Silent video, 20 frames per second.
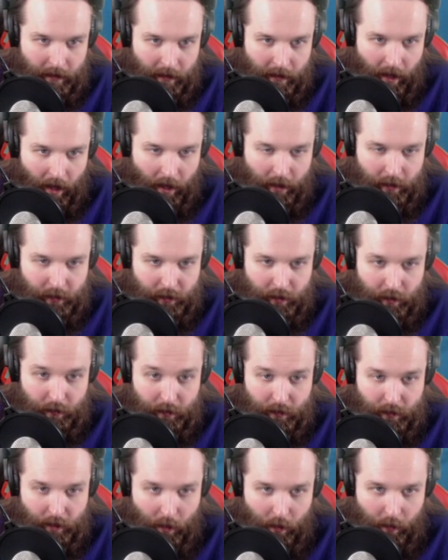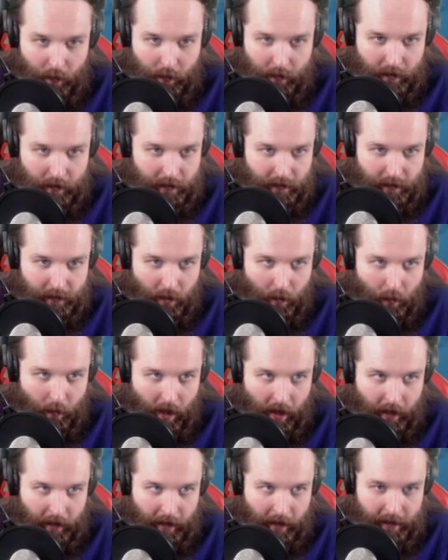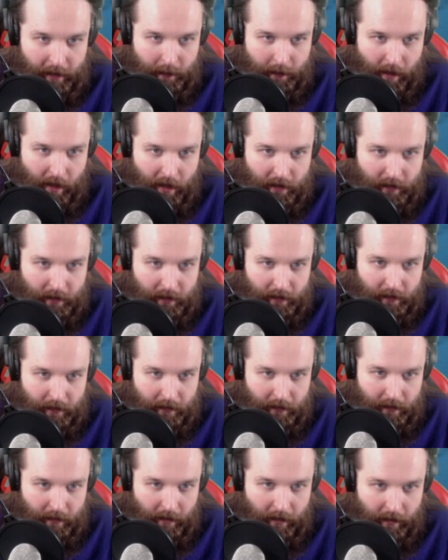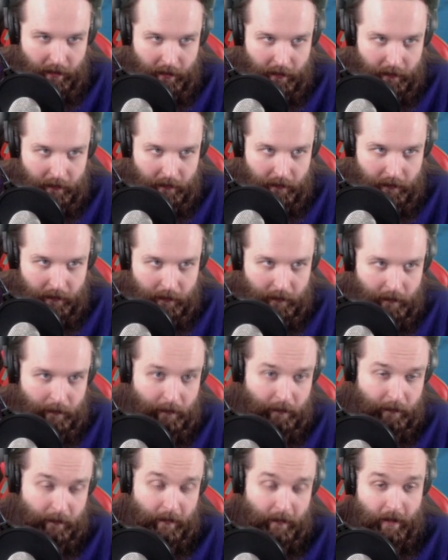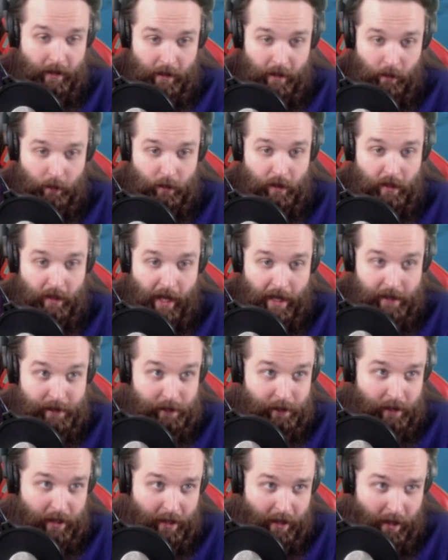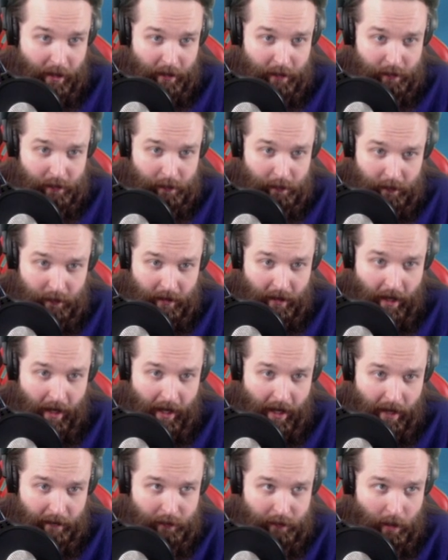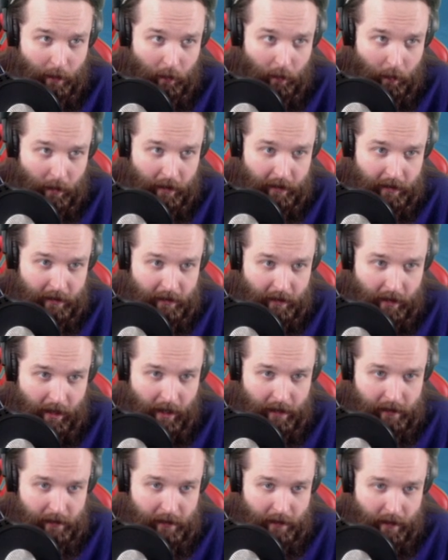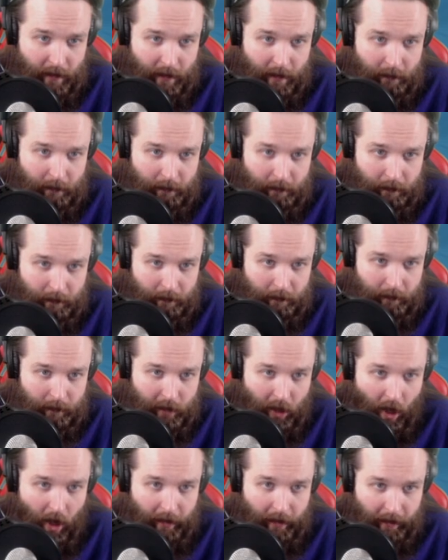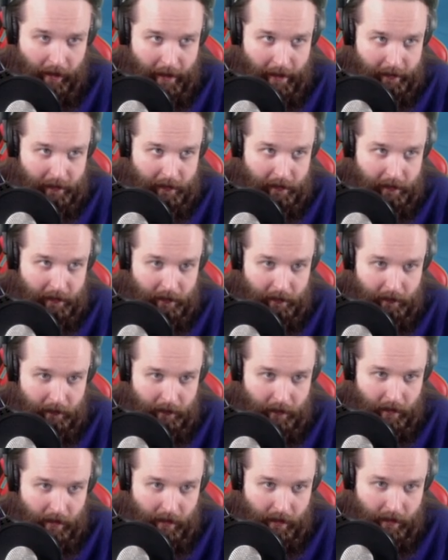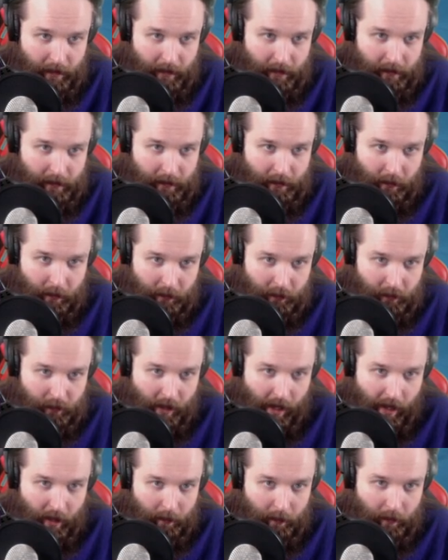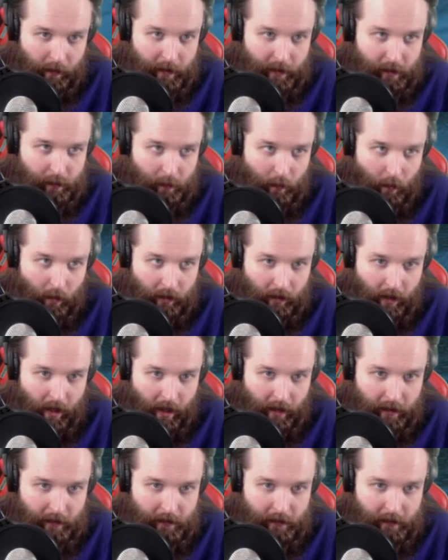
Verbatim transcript: Hunters do so, so well against mages. The only classes like hunters kind of have trouble with is against um, classes. So Shadow Priest, Warlocks.